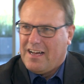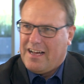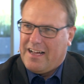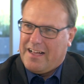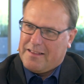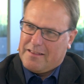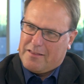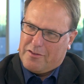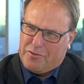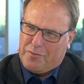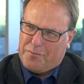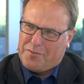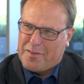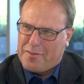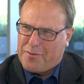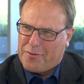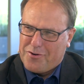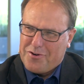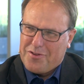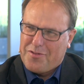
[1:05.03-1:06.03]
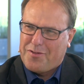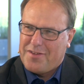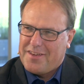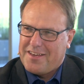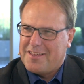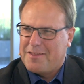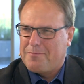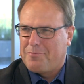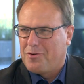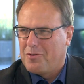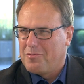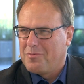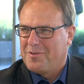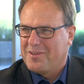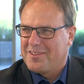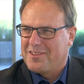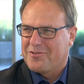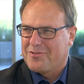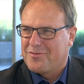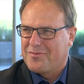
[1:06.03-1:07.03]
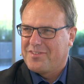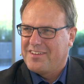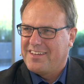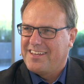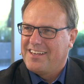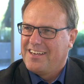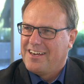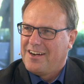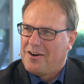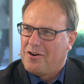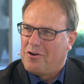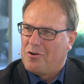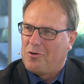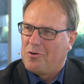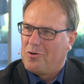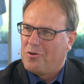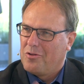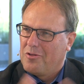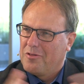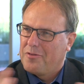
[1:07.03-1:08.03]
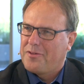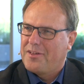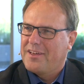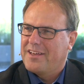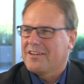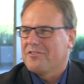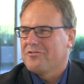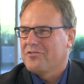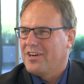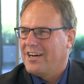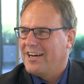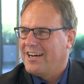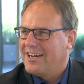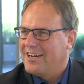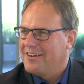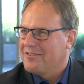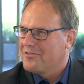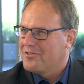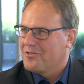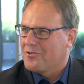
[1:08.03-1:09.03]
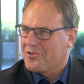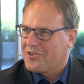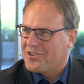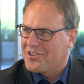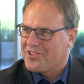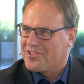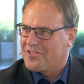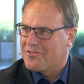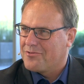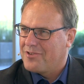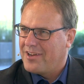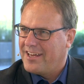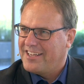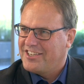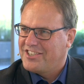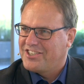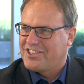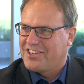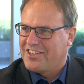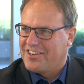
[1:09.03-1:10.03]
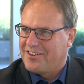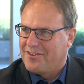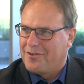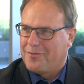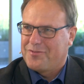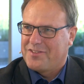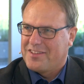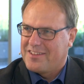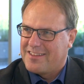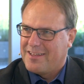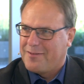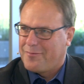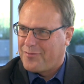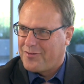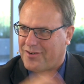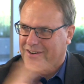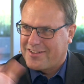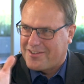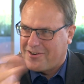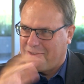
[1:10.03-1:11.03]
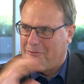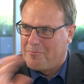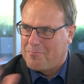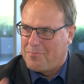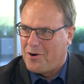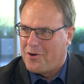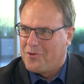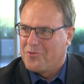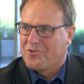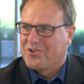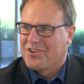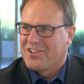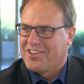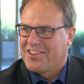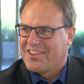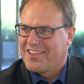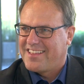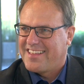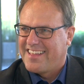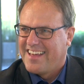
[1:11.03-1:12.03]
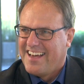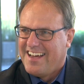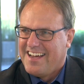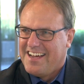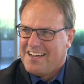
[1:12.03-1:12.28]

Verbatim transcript: and sort of the third thing is probably sort of the whole thing around orchestration of these different components